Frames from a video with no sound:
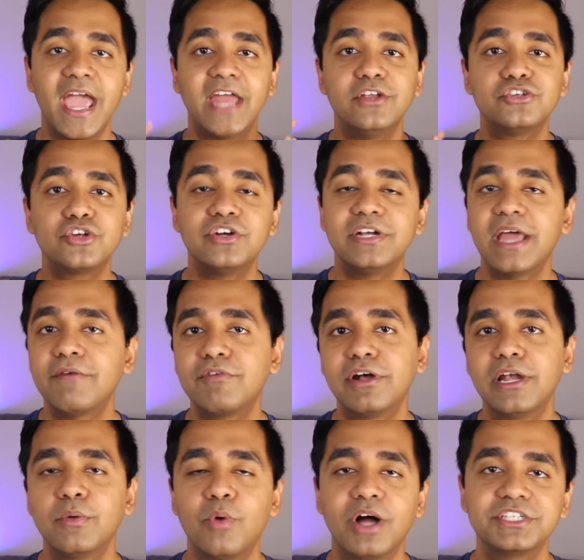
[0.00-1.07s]
and you should
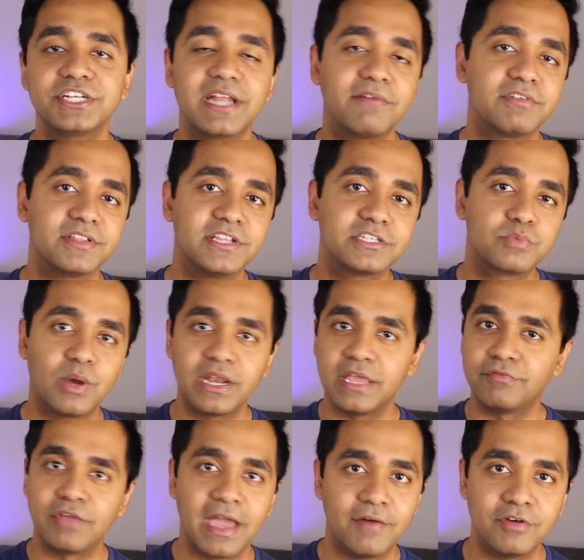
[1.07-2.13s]
definitely watch it after this one
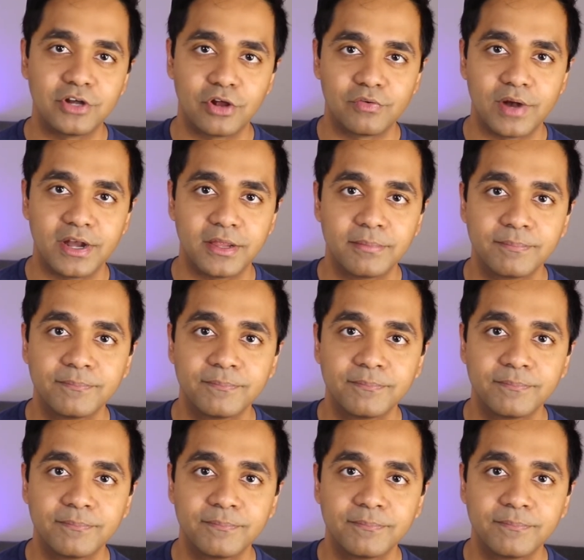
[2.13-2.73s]
if you haven't already.